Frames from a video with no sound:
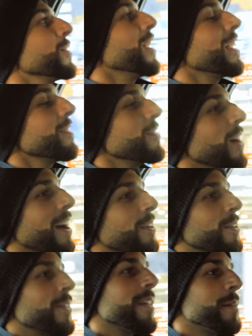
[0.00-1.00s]
don't I
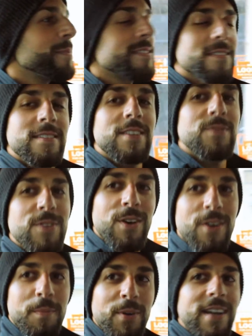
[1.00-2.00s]
don't know that I'm a successful
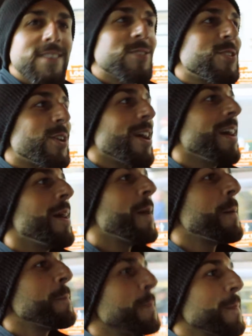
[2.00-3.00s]
yoga practitioner.
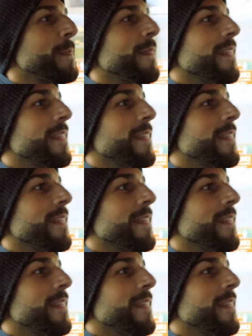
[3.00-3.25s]
Um,